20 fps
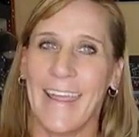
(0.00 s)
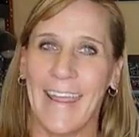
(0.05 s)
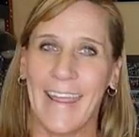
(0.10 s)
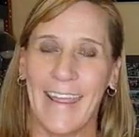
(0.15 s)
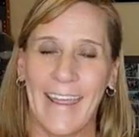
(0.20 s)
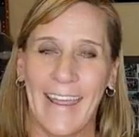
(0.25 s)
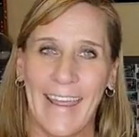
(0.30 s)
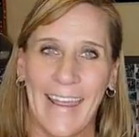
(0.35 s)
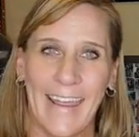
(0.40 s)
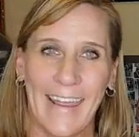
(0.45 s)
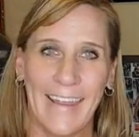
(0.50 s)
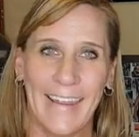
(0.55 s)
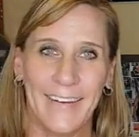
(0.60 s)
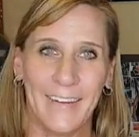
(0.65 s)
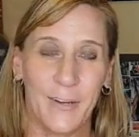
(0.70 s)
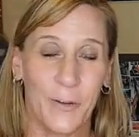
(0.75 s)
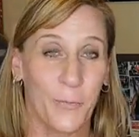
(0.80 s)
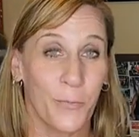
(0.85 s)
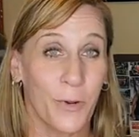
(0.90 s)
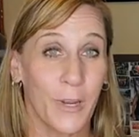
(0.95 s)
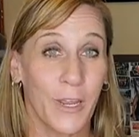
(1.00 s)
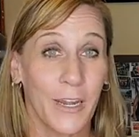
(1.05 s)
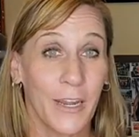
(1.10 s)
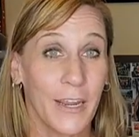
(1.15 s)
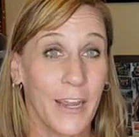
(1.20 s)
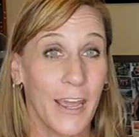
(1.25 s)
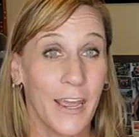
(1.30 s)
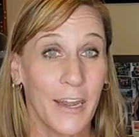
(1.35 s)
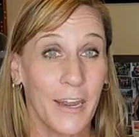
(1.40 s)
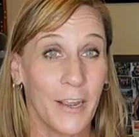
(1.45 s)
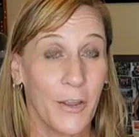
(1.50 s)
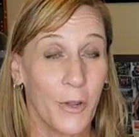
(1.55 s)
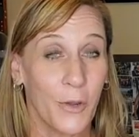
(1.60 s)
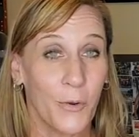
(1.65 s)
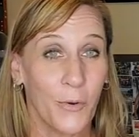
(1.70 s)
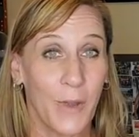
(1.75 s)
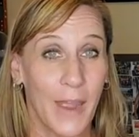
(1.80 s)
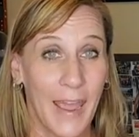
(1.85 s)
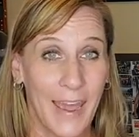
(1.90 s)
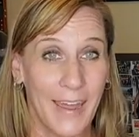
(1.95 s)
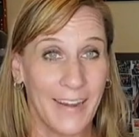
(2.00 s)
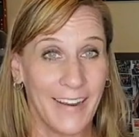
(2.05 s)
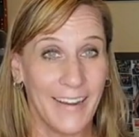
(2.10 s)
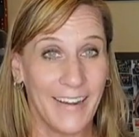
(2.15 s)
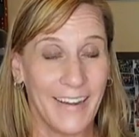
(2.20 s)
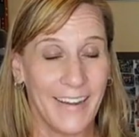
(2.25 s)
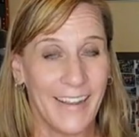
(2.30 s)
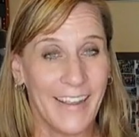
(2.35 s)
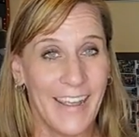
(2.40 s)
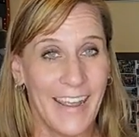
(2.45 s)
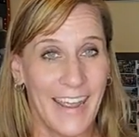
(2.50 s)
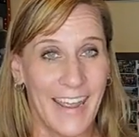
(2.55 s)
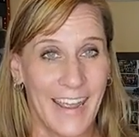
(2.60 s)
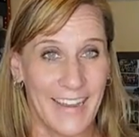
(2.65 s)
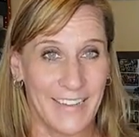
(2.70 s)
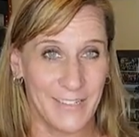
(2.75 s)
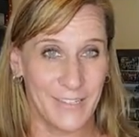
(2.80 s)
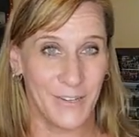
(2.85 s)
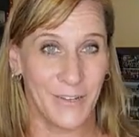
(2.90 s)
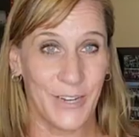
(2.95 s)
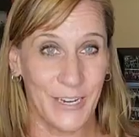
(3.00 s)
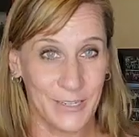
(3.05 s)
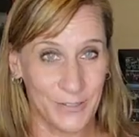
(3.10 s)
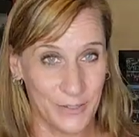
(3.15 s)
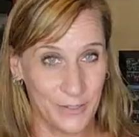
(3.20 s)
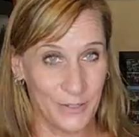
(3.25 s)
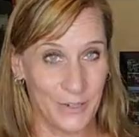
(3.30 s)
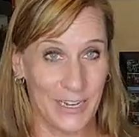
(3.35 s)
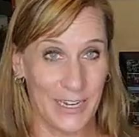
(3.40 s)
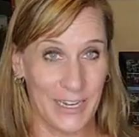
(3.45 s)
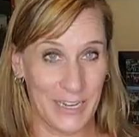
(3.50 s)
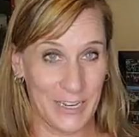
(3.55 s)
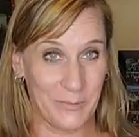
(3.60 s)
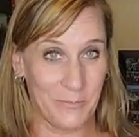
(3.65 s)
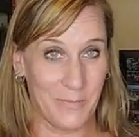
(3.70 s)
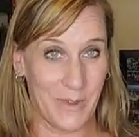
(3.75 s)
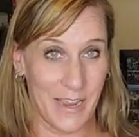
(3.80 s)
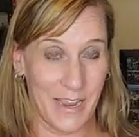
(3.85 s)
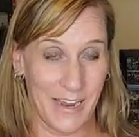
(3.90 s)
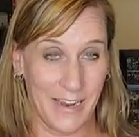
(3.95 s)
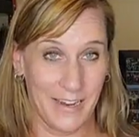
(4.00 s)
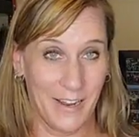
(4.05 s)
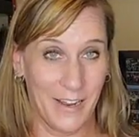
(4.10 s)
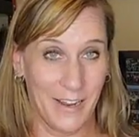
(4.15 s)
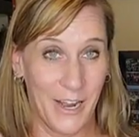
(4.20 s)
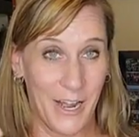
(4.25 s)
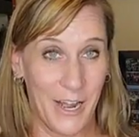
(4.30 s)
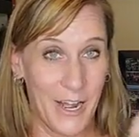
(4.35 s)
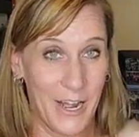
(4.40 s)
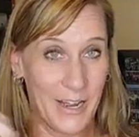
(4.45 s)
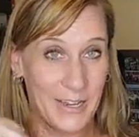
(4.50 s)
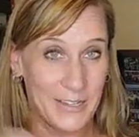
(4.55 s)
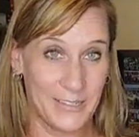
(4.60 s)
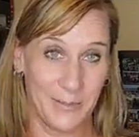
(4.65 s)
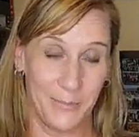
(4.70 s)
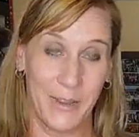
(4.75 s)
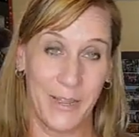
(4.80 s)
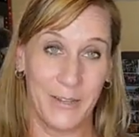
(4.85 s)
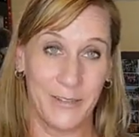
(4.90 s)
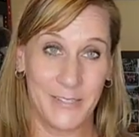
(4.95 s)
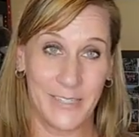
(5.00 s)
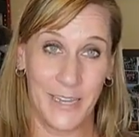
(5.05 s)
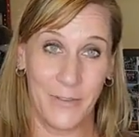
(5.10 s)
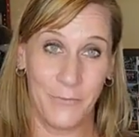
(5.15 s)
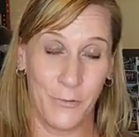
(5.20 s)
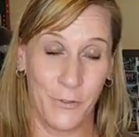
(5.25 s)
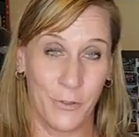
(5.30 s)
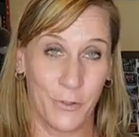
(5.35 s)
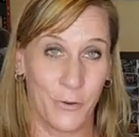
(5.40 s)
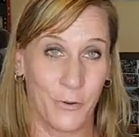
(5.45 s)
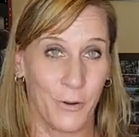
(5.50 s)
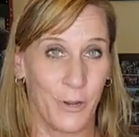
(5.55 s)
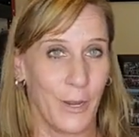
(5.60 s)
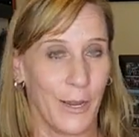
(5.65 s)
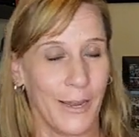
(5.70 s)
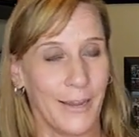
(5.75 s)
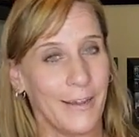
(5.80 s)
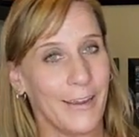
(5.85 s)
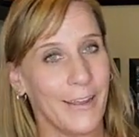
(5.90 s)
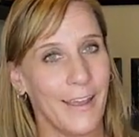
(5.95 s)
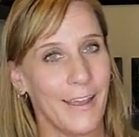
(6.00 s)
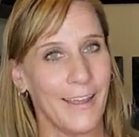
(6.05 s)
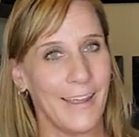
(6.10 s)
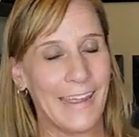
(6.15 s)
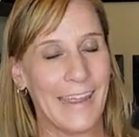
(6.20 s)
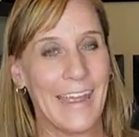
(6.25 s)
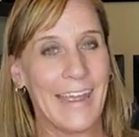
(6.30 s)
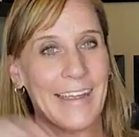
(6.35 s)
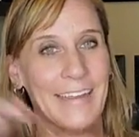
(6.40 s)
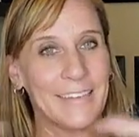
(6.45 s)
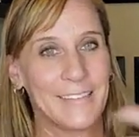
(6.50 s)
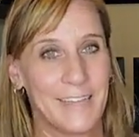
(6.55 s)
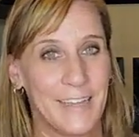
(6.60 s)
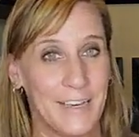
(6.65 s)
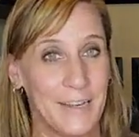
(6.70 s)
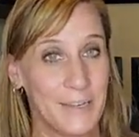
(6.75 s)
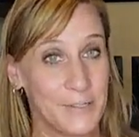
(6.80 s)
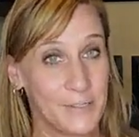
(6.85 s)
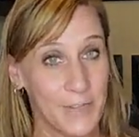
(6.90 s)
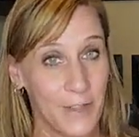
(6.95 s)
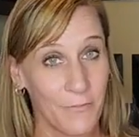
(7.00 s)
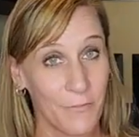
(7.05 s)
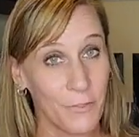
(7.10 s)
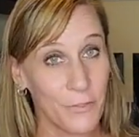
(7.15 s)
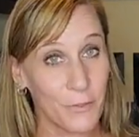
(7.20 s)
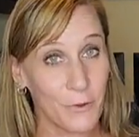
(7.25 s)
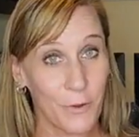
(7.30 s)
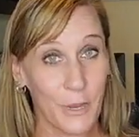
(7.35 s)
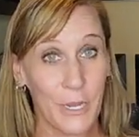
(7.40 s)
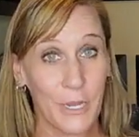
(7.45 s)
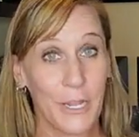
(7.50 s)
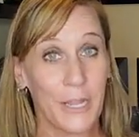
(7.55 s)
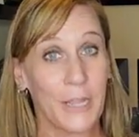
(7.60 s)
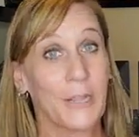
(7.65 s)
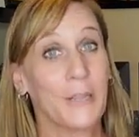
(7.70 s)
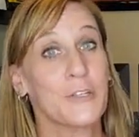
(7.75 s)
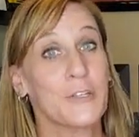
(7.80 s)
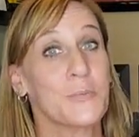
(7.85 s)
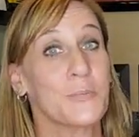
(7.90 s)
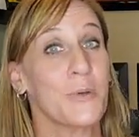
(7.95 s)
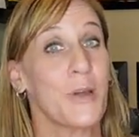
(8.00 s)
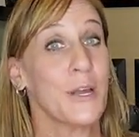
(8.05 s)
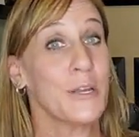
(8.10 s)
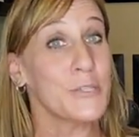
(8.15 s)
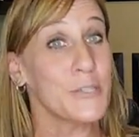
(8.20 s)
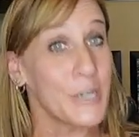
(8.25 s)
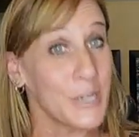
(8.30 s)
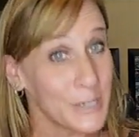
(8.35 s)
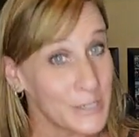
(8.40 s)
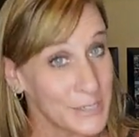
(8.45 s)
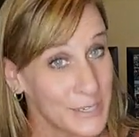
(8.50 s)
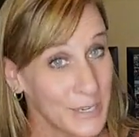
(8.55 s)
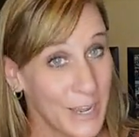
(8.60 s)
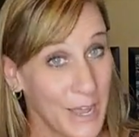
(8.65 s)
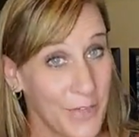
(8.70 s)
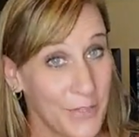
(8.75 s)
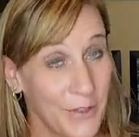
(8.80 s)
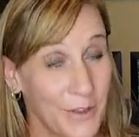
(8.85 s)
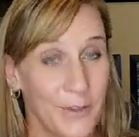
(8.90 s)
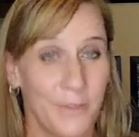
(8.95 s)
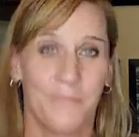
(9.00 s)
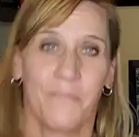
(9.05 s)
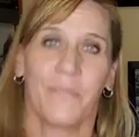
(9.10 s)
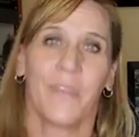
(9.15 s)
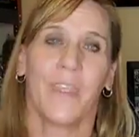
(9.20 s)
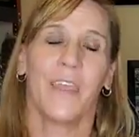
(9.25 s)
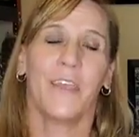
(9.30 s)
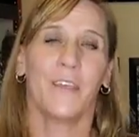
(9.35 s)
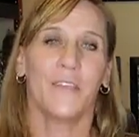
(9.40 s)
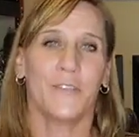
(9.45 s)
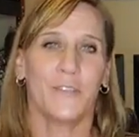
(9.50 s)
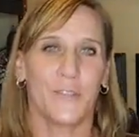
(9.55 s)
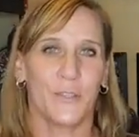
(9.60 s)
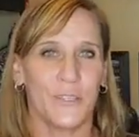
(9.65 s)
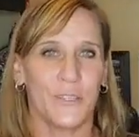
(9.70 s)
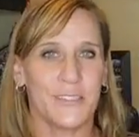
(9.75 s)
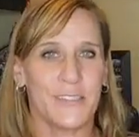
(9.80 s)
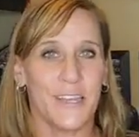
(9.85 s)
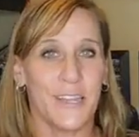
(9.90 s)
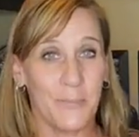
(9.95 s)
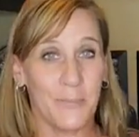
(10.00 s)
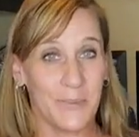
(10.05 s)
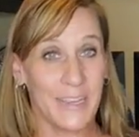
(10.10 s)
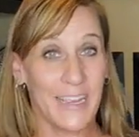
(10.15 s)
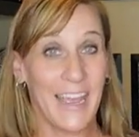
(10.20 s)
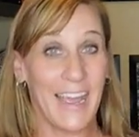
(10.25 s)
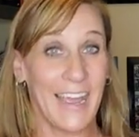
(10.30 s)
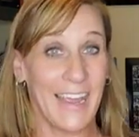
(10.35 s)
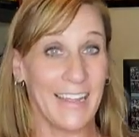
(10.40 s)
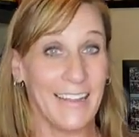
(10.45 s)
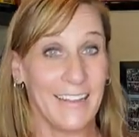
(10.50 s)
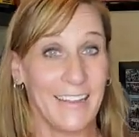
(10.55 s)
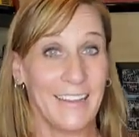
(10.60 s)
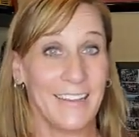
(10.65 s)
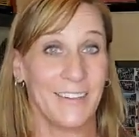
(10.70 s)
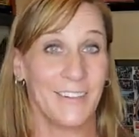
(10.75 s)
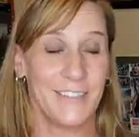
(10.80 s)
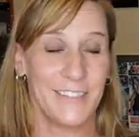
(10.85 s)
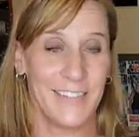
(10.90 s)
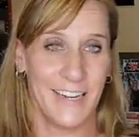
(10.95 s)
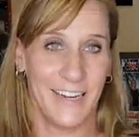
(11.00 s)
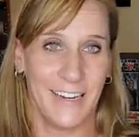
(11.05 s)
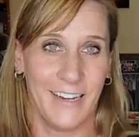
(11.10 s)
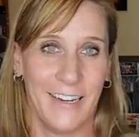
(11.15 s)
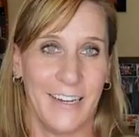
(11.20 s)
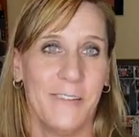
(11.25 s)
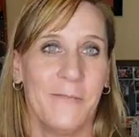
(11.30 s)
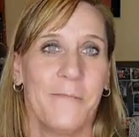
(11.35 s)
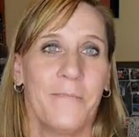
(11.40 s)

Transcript: And we're going to kind of go at it as you guys are getting my ha-has about 7th grade, as in 7th grade English project together. So this ought to be highly entertaining.